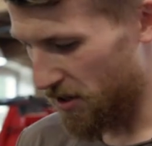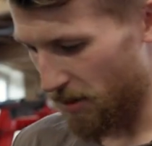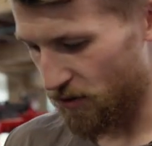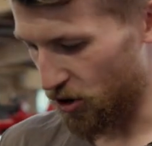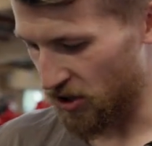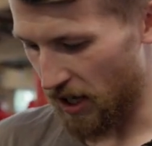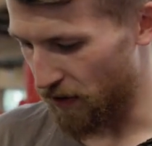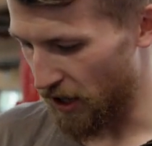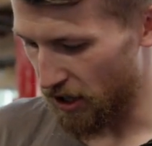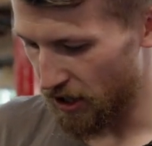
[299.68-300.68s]
them. I've
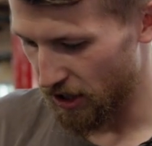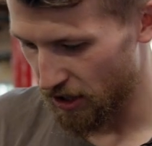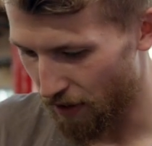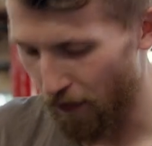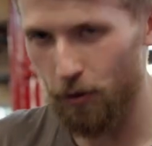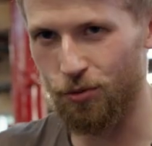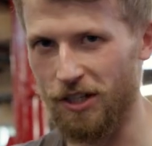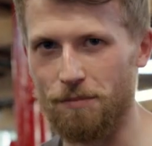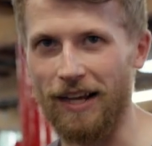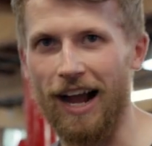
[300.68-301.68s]
I've always
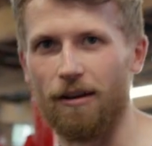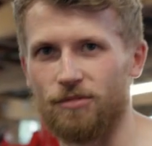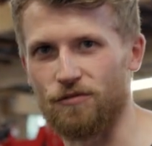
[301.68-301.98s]
wanted big arms,